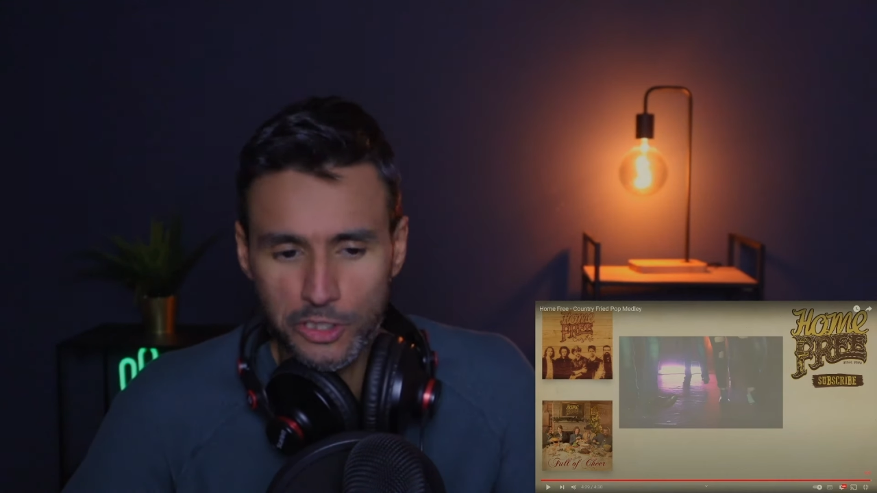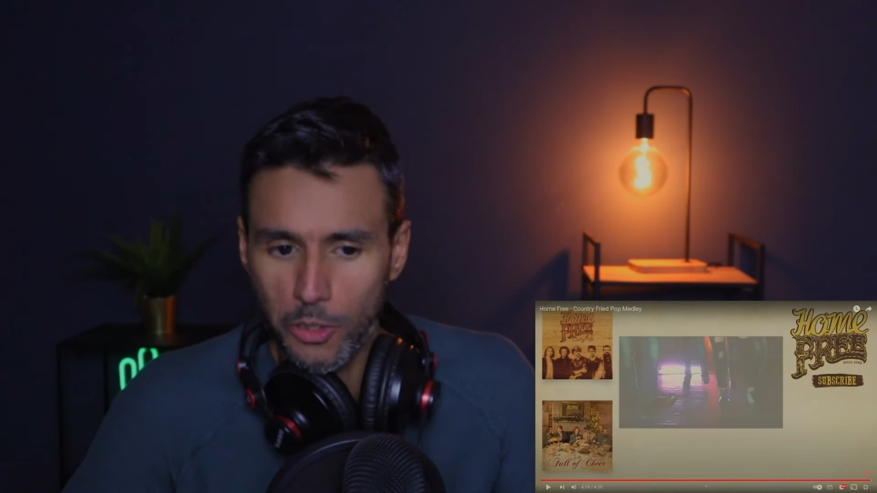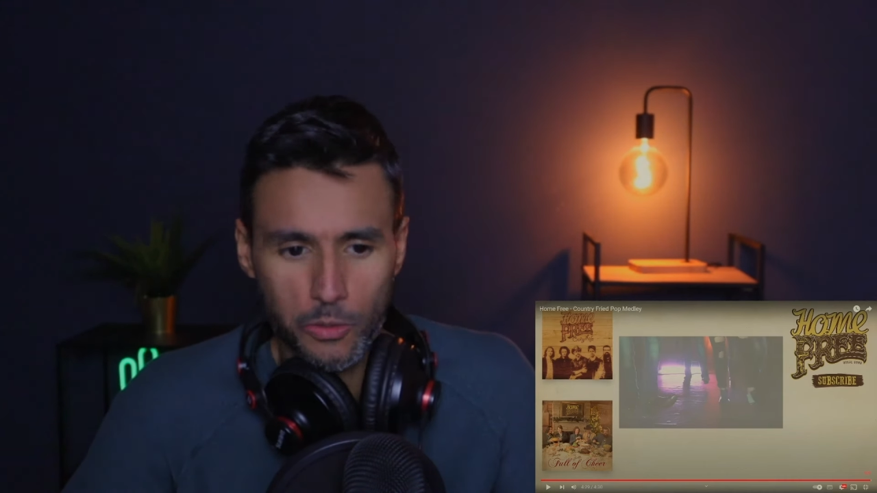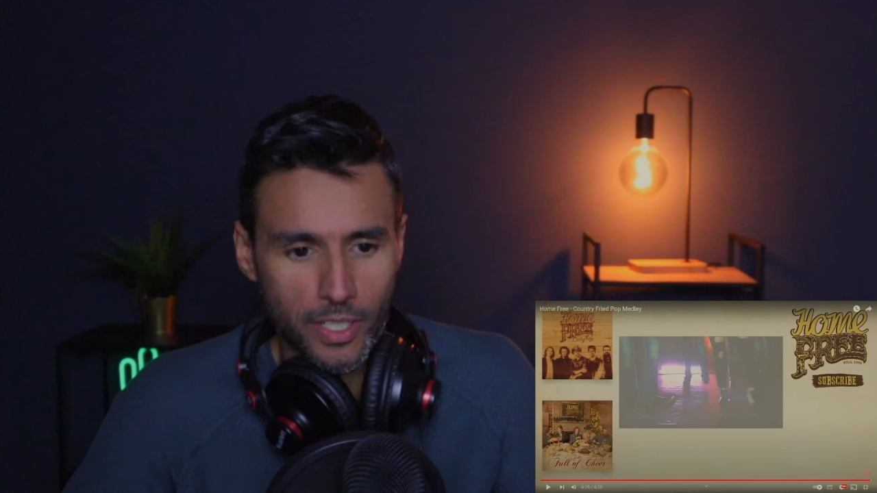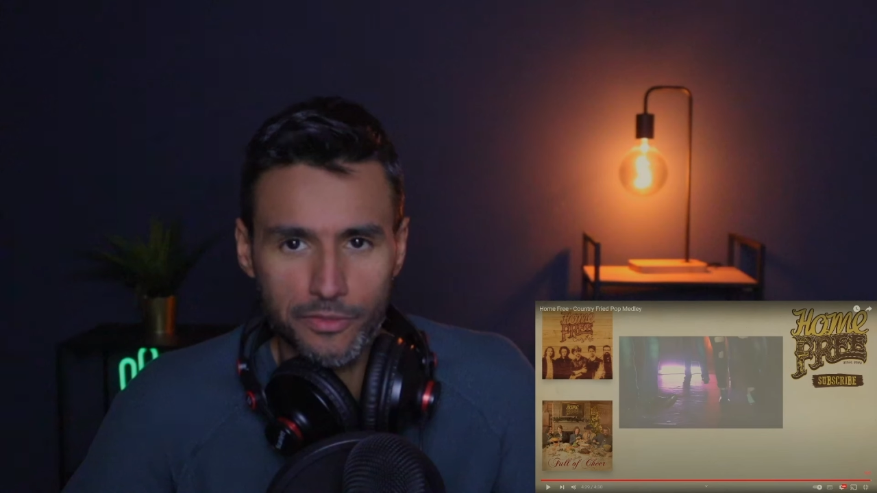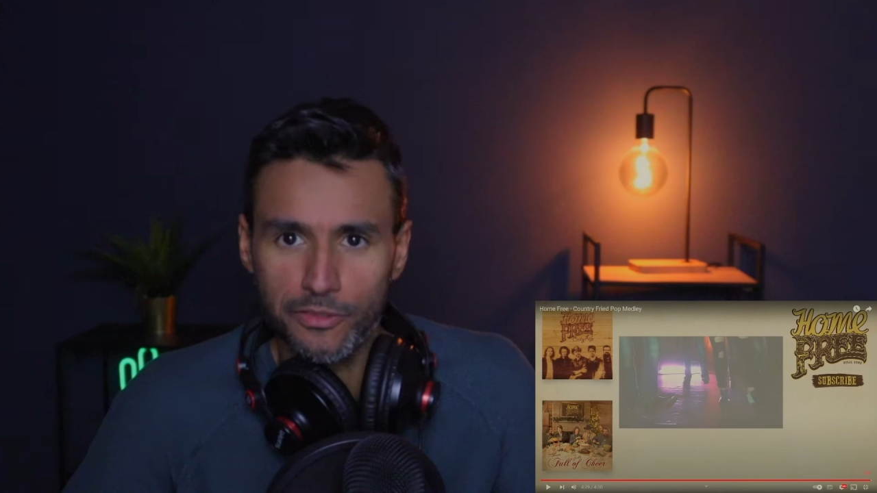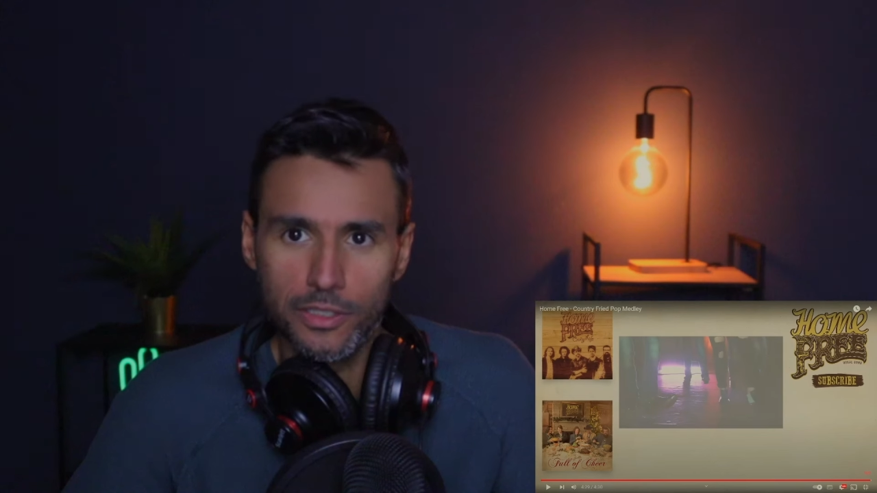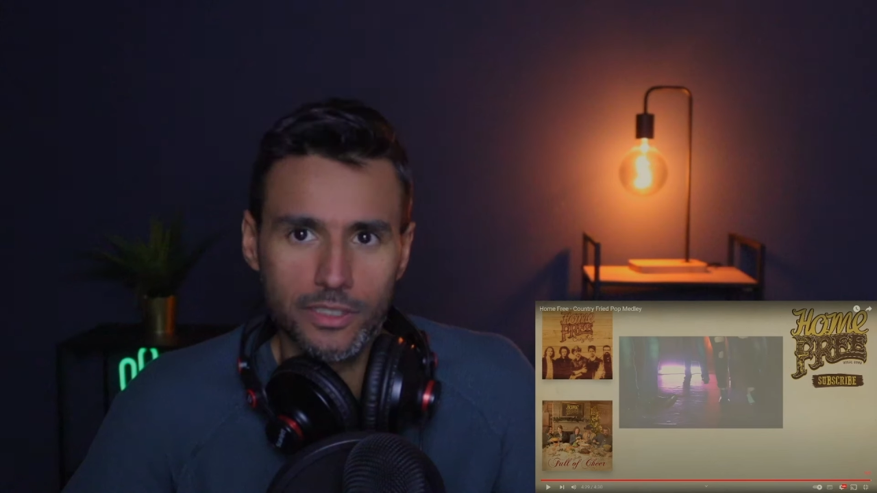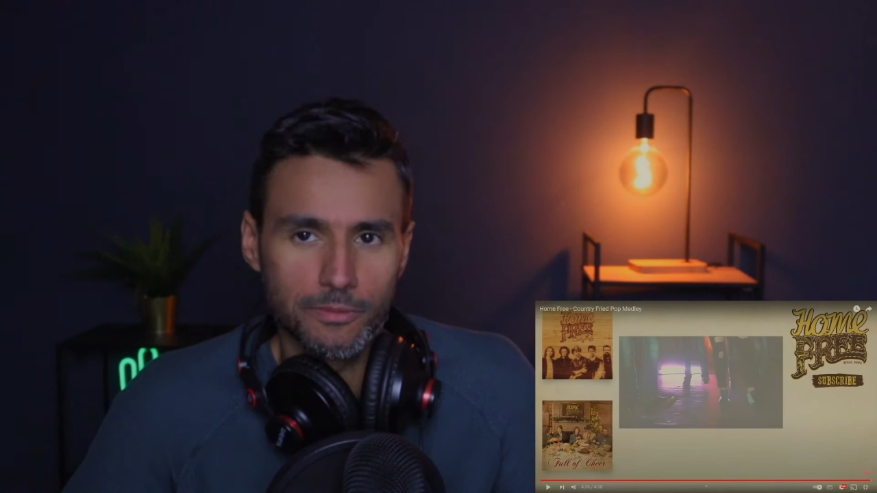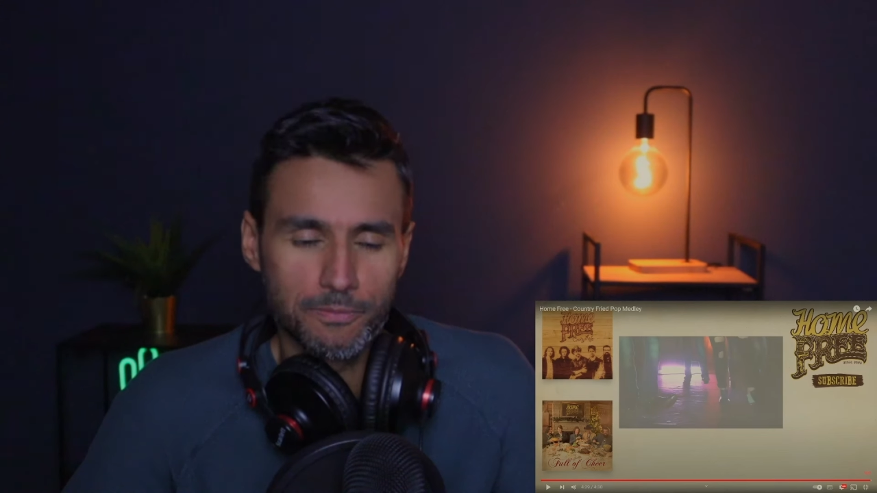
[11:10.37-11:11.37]
so
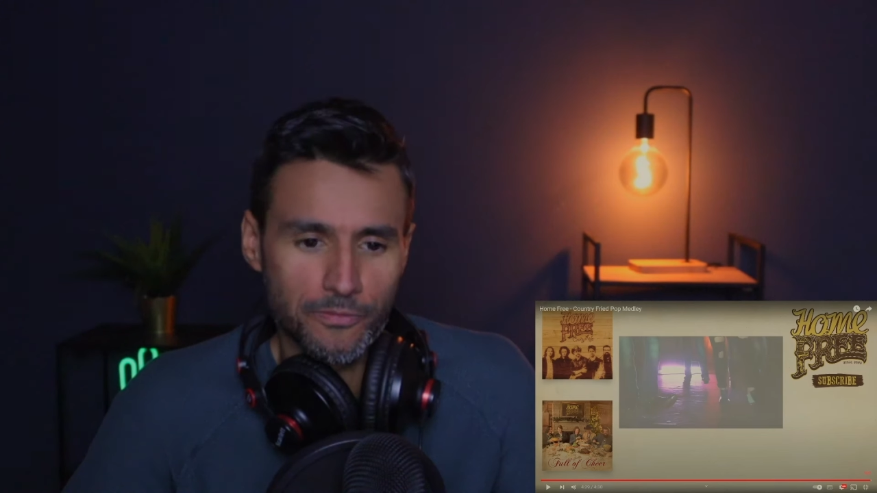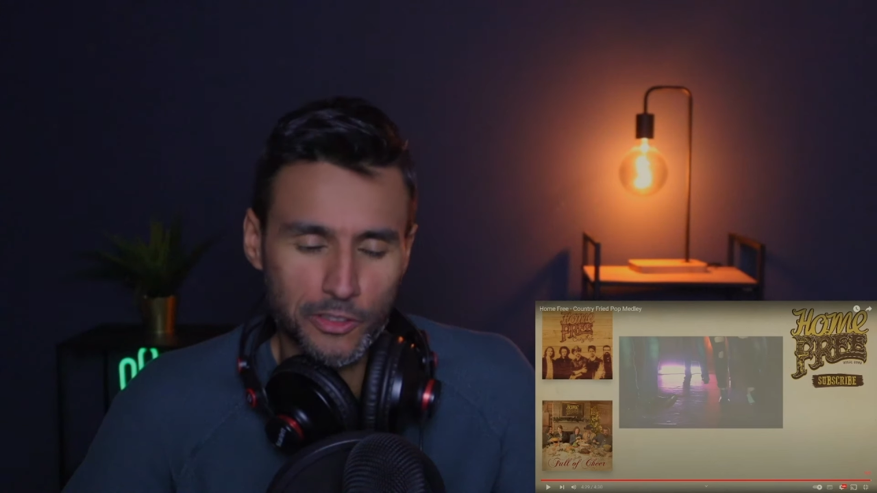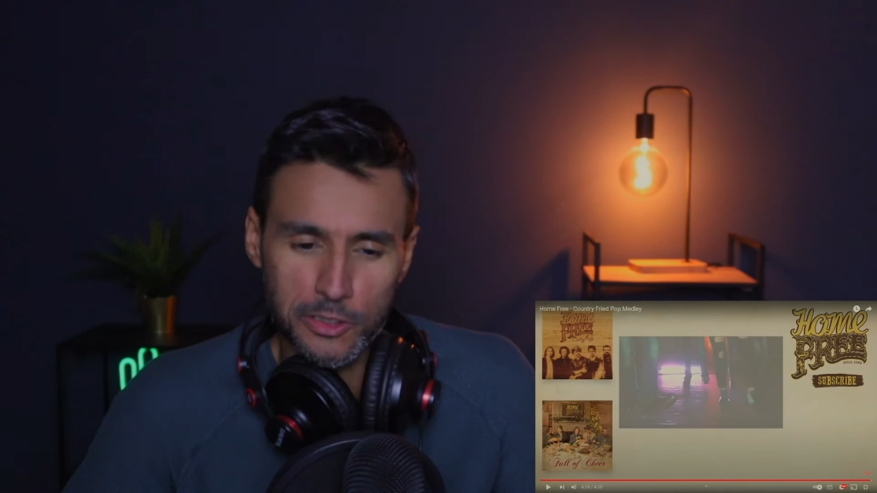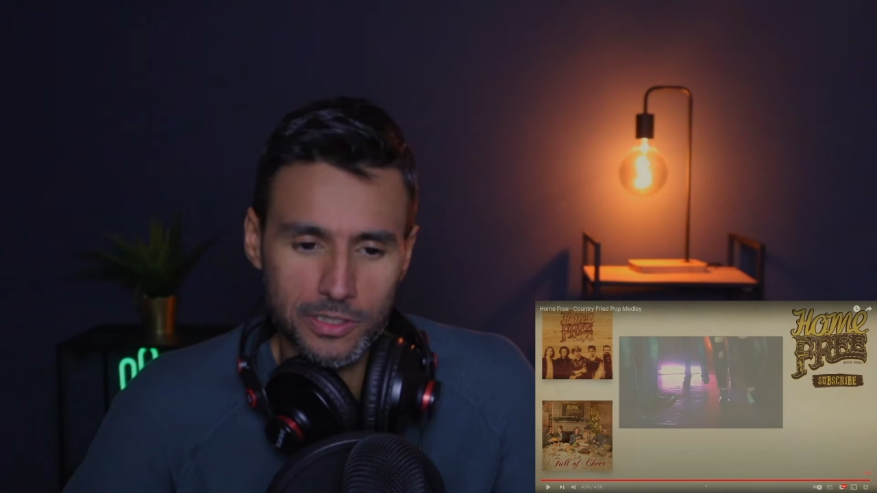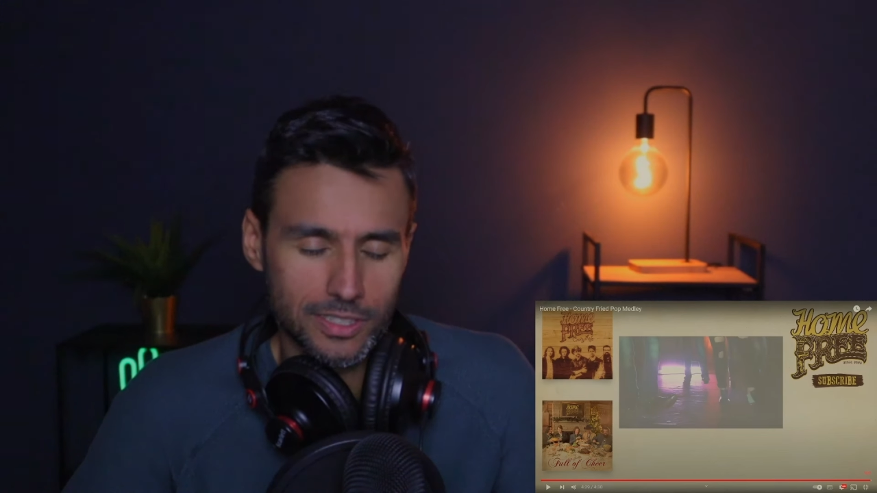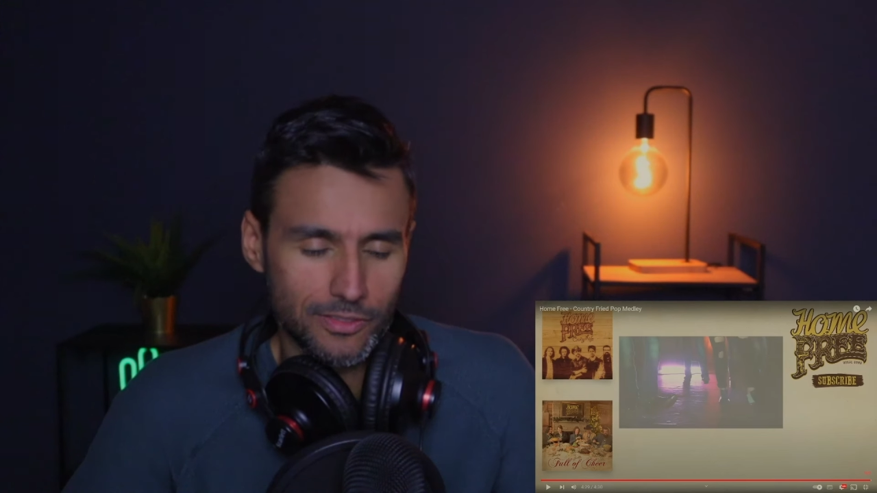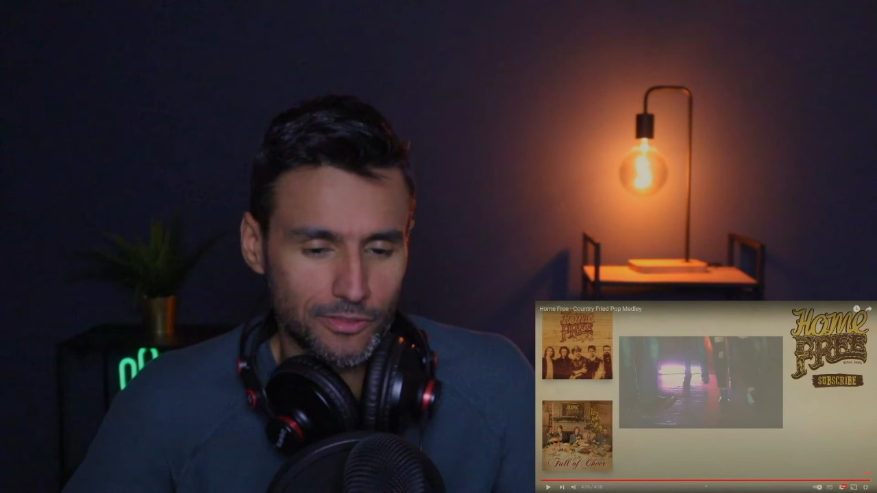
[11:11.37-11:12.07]
grateful for,